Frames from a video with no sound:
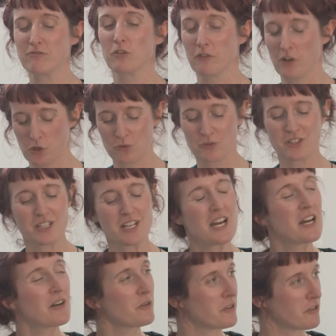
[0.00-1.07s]
revolt
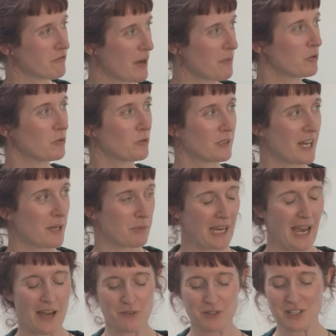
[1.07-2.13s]
with the rebel Labour
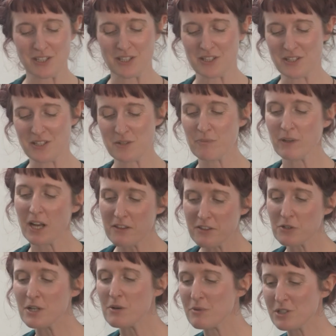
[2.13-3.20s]
councillors. But I
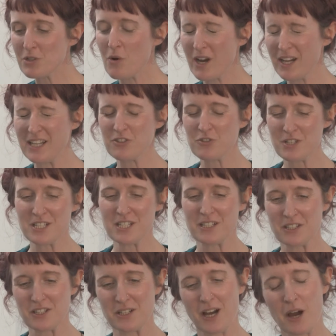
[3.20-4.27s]
thought it was quite
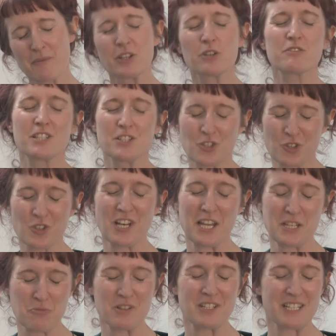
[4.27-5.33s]
interesting that, I mean, obviously George
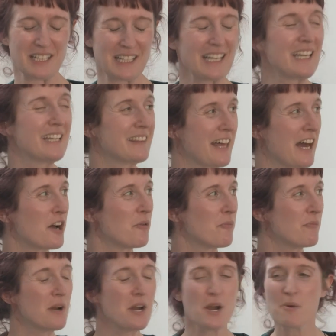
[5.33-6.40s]
Lansbury did lead
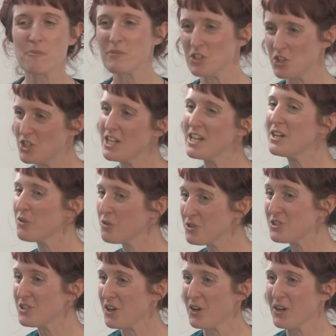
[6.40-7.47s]
them, but she
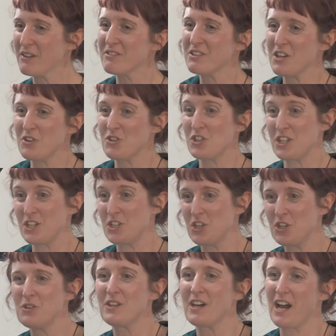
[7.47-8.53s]
also, even though she
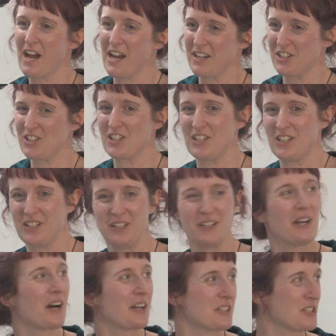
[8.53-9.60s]
knew that and she
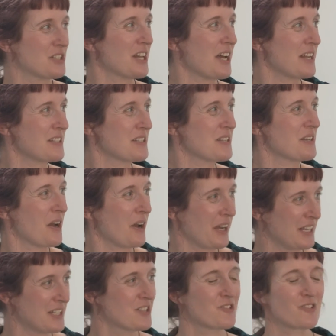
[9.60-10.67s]
understands her
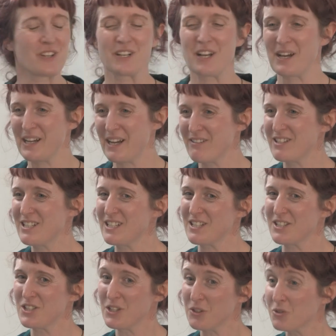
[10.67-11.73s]
history and her
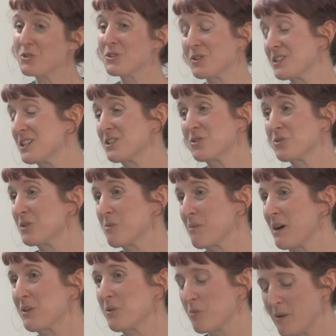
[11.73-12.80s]
heritage, she also didn't talk
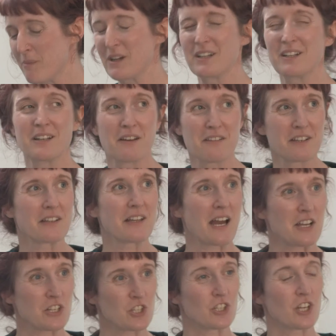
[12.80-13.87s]
about the women. And I think
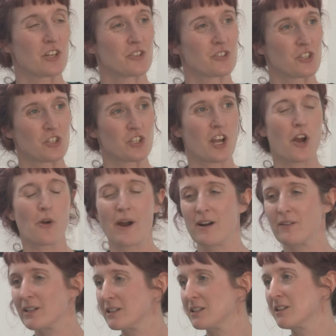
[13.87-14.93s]
that actually goes to show
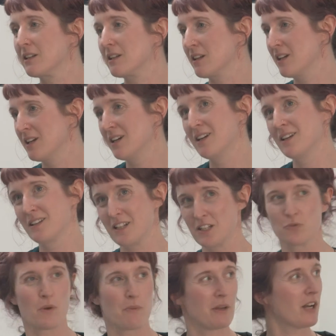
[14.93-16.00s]
how hidden
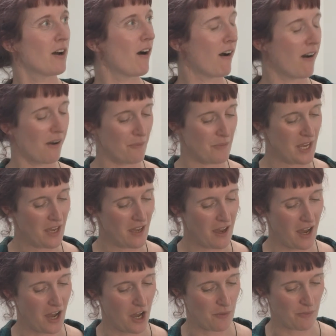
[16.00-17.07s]
these women are,
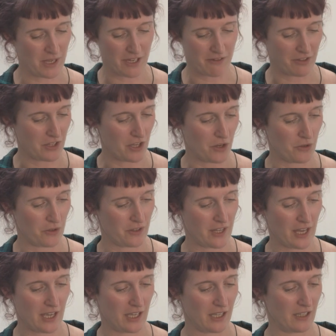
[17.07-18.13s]
even though
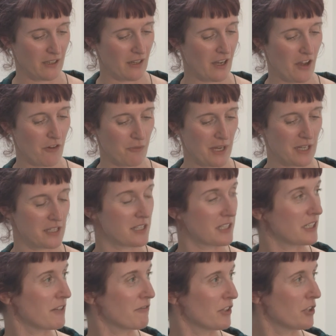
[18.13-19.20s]
they have made a
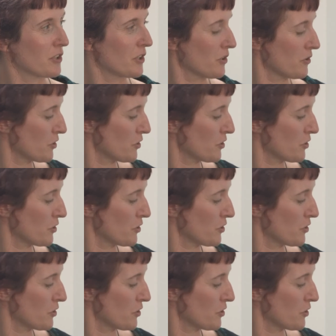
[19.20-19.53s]
significant